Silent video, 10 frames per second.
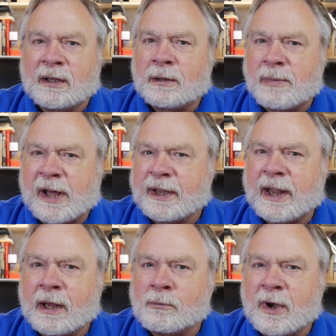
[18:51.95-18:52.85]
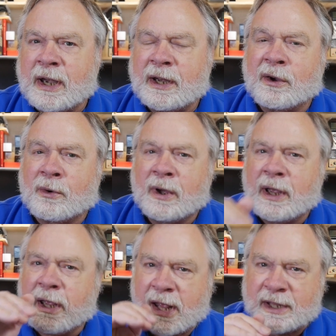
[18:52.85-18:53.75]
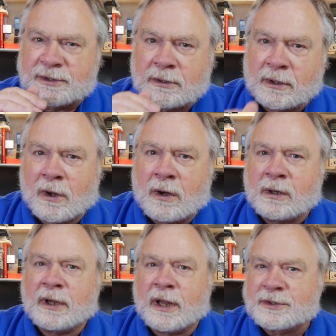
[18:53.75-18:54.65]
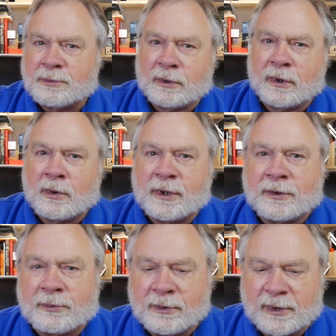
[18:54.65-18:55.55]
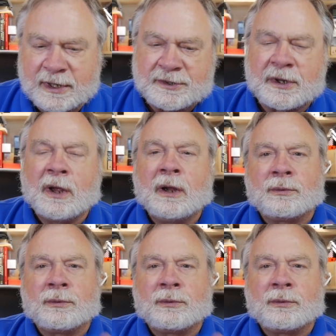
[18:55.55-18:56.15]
about ham radio as long as we're going through this.